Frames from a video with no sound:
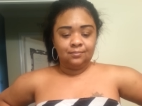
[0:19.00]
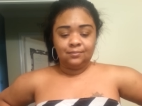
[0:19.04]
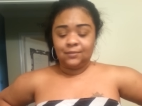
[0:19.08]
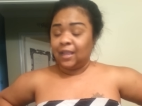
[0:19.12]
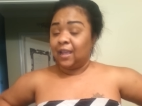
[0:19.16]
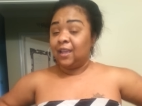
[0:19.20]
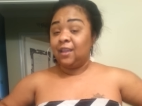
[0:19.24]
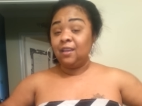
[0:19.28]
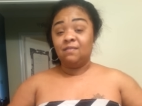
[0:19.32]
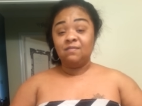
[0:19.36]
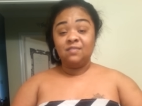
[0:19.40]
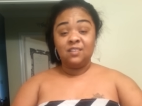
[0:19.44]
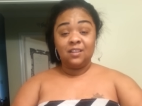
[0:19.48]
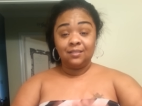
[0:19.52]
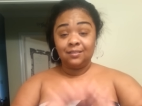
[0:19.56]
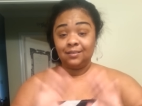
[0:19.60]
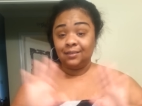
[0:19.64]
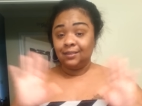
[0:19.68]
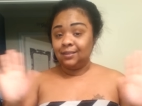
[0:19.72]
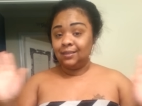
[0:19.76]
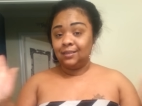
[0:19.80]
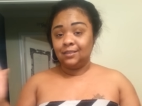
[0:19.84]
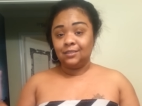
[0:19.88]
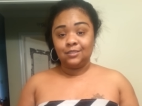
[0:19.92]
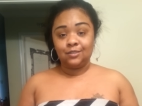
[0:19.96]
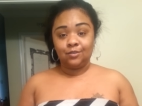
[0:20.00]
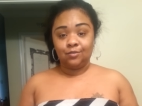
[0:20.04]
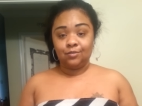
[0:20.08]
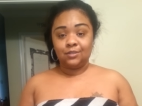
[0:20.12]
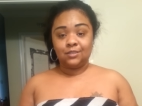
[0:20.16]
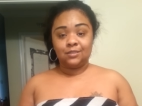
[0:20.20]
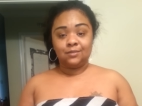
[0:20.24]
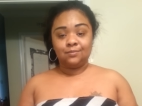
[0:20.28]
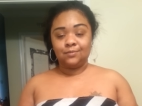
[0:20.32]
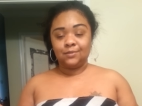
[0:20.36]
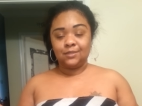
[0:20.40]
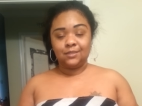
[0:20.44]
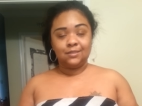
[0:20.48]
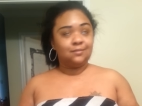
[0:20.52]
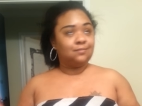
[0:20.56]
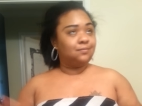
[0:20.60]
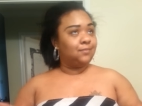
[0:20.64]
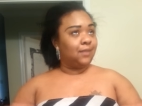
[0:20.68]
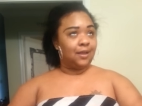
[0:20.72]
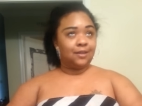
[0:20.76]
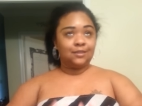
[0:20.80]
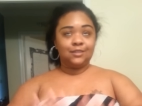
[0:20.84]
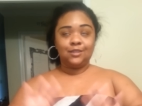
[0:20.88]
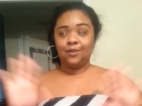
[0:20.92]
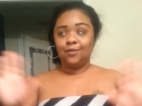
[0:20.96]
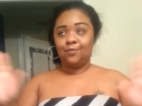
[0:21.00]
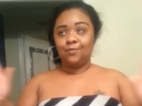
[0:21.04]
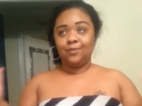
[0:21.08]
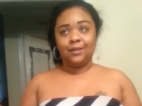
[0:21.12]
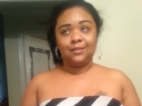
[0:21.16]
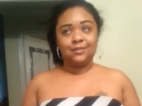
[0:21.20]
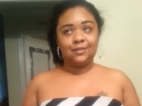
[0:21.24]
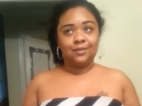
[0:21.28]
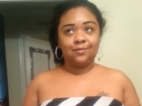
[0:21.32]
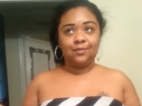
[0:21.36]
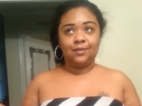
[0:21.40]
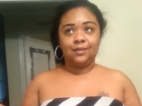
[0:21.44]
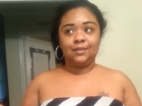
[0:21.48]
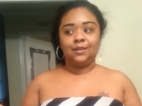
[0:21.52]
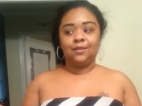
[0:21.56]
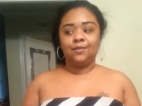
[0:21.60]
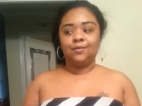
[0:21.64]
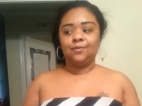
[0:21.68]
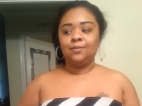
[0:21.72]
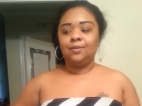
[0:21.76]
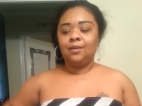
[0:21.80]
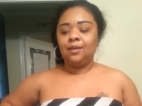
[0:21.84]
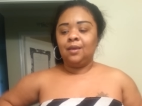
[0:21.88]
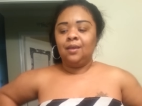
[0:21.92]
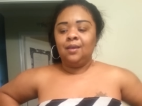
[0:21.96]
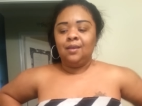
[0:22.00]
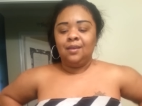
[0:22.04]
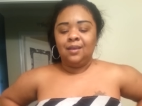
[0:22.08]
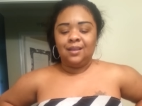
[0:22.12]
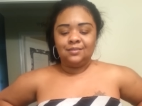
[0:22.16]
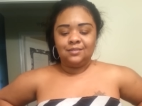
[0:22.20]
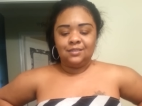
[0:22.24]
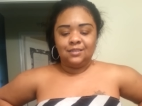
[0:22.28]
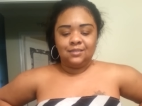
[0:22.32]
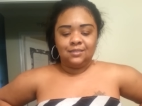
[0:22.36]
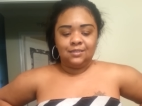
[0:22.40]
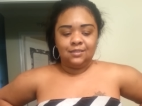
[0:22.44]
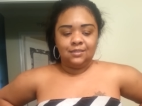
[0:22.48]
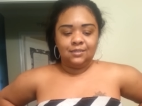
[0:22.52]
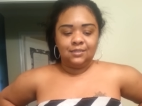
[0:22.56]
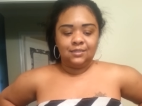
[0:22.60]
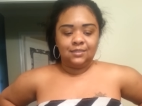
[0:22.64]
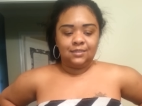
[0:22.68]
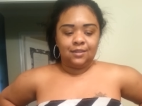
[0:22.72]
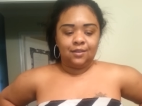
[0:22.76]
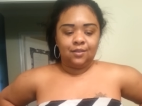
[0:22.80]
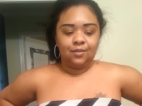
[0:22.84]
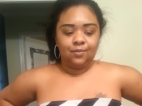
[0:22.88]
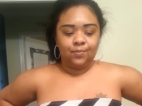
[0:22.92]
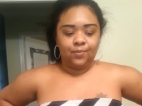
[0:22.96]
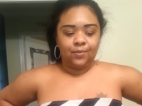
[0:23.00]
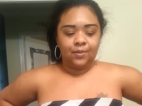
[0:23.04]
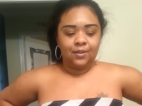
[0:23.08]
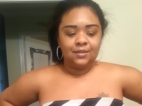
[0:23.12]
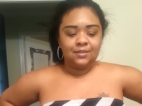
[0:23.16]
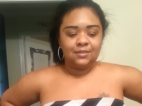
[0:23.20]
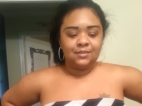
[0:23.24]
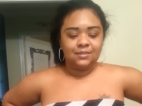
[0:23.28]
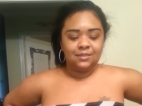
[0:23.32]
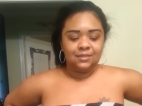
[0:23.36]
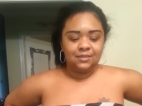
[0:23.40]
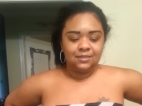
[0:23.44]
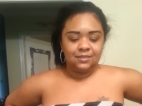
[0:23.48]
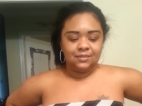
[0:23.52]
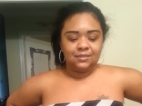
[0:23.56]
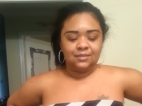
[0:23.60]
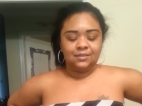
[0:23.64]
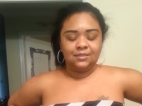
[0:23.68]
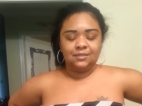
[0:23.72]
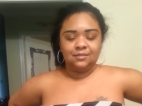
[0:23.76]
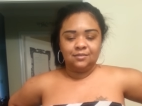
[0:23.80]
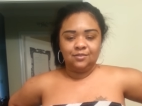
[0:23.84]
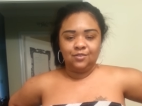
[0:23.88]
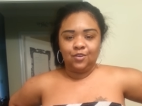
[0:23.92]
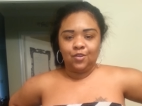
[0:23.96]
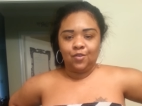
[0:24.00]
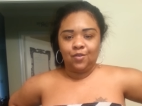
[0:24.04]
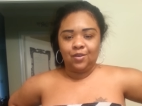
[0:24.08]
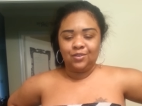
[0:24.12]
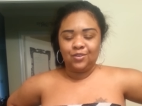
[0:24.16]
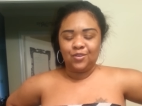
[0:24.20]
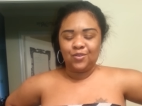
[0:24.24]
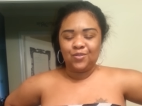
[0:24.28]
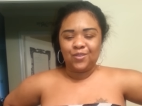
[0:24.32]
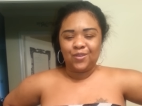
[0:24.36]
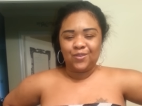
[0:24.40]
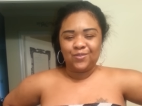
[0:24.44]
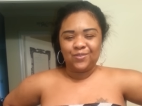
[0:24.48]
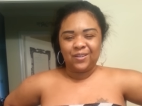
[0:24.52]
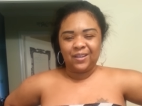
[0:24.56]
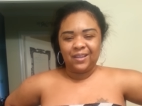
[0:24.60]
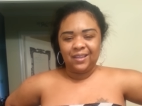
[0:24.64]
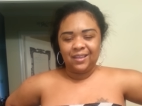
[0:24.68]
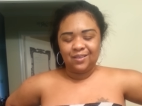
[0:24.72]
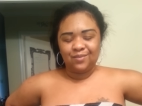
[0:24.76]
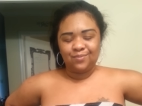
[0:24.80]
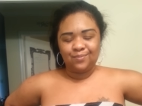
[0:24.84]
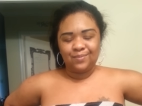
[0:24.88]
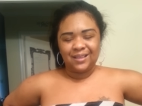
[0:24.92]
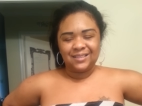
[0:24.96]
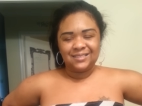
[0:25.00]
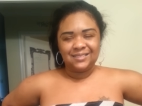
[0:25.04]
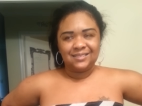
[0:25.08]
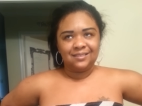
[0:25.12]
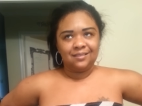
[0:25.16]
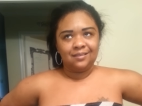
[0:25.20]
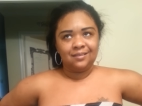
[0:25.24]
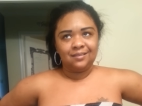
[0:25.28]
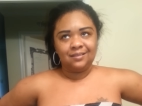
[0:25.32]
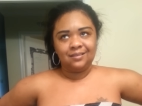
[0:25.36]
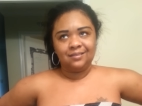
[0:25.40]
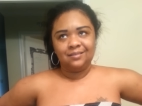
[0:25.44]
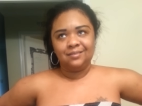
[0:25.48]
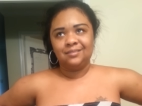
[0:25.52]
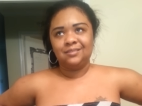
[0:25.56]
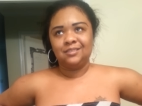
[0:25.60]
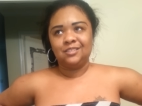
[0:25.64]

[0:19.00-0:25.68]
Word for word: I have nothing against Christmas. I don't, I don't, I don't. I just didn't celebrate since, you know, I no longer have my son.